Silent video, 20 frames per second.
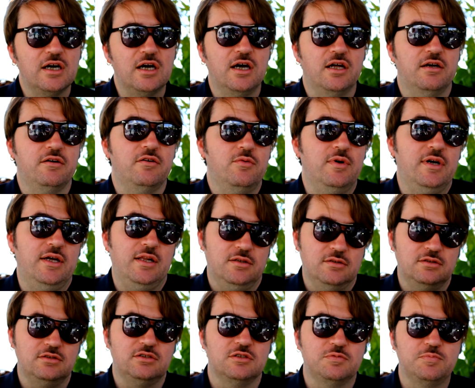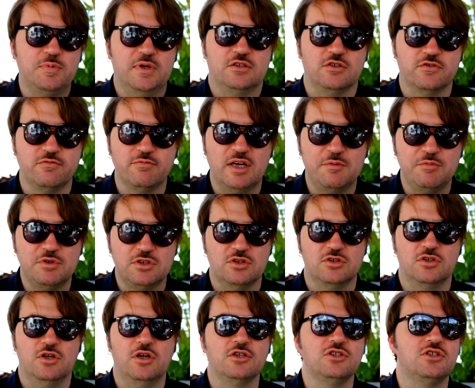And, well, this is part of my
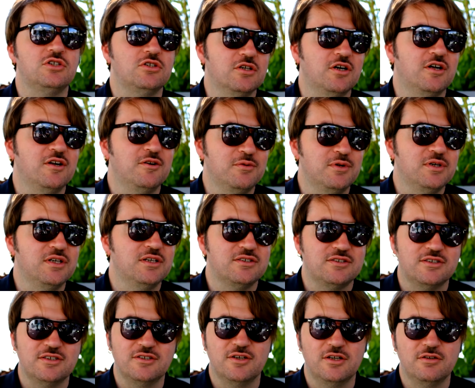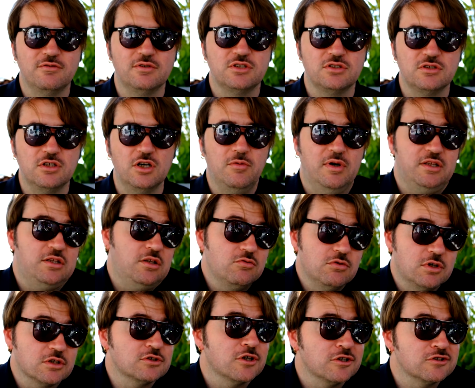methodology, always know, but
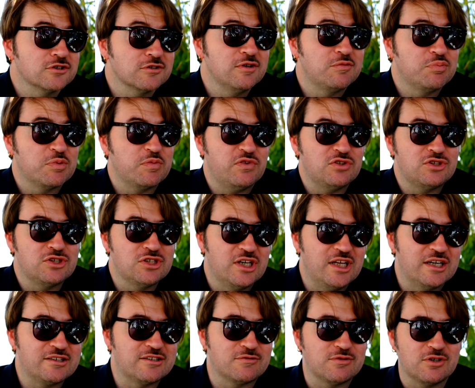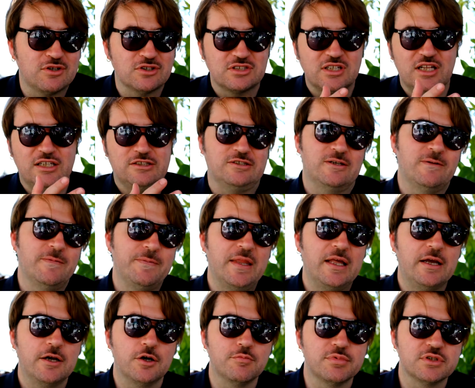it works also with professional actors, because last
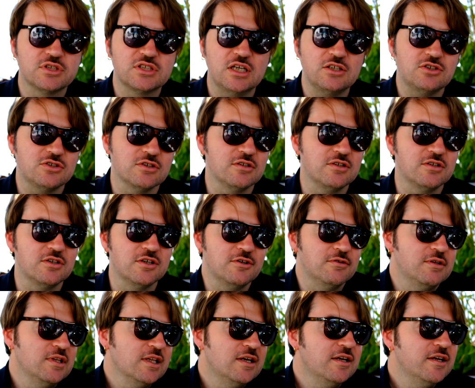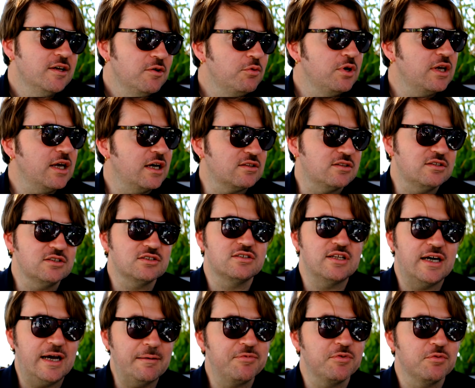conversation, you know, we had
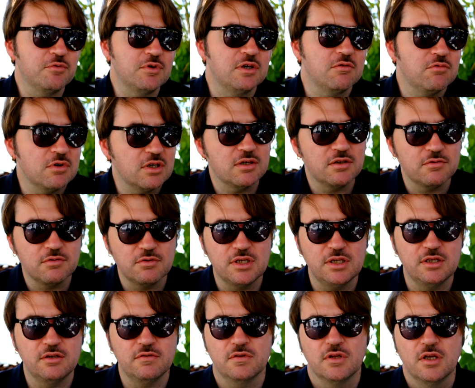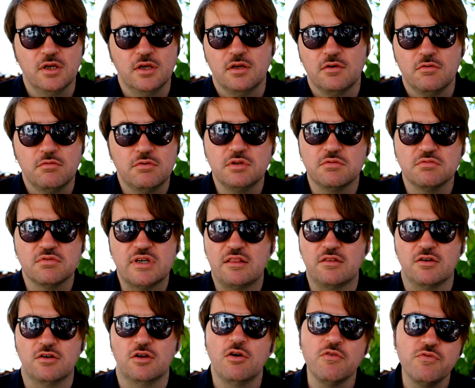this doubt,
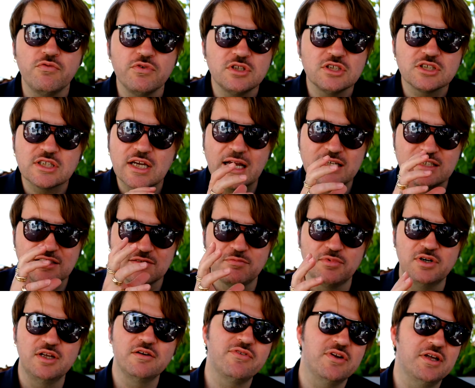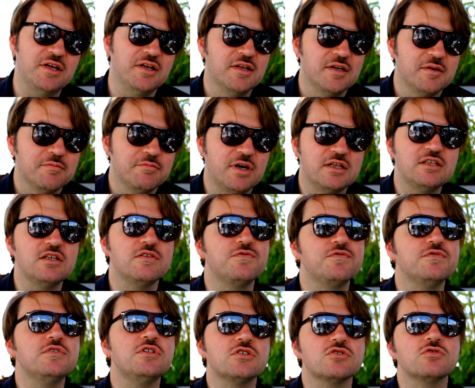I don't know if we discussed it briefly, but
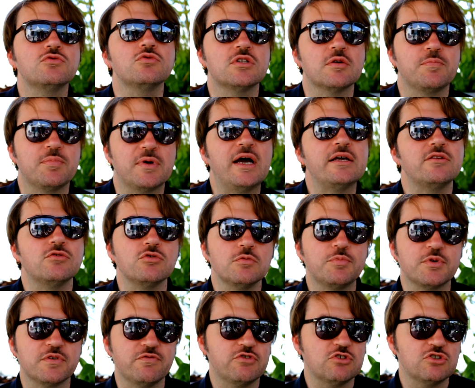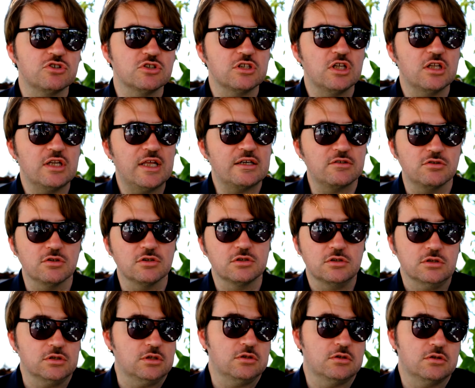if this could apply to professional
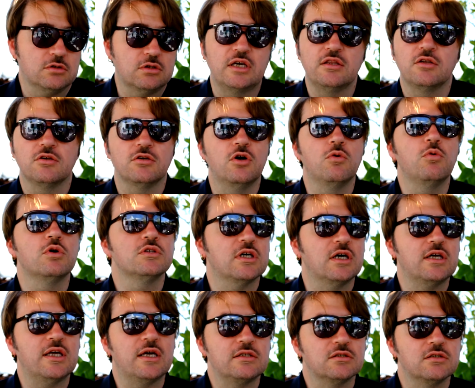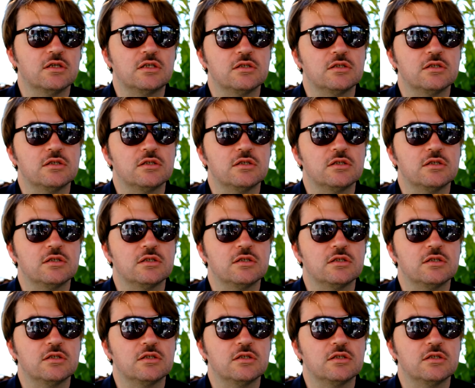actors, and I don't know what I